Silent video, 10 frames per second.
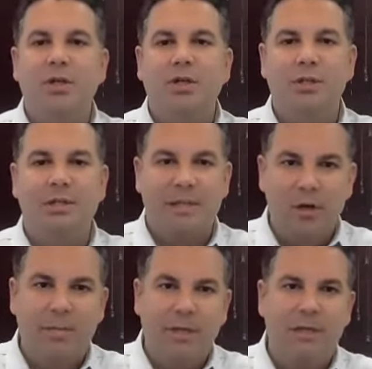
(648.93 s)
should
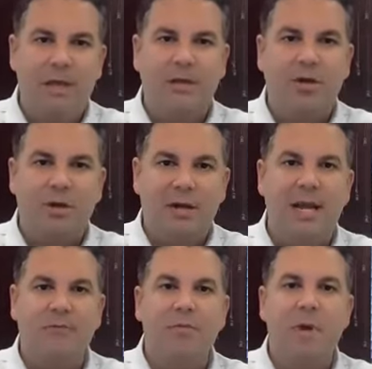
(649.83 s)
still be that your
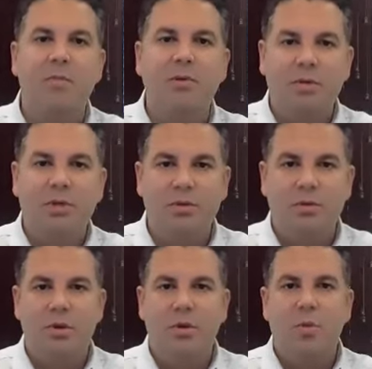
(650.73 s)
client remembers
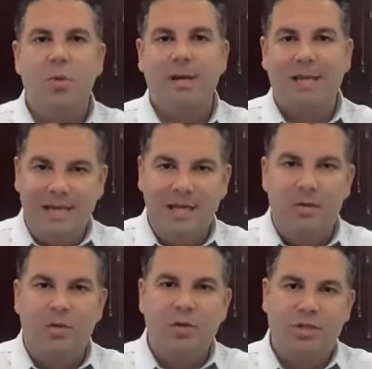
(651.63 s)
you when
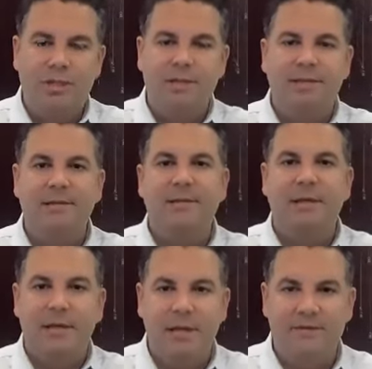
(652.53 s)
he or she sees the
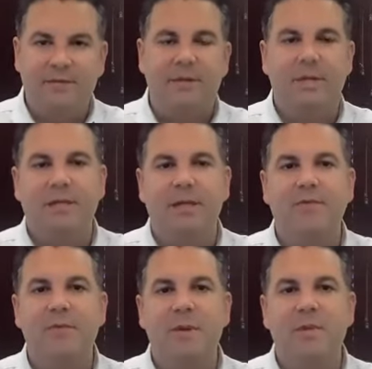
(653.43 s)
gift that they
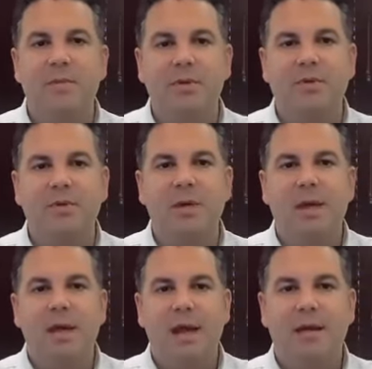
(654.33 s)
remember you
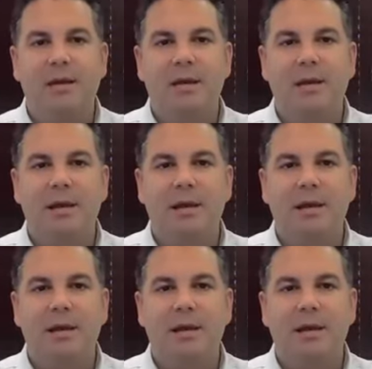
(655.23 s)
and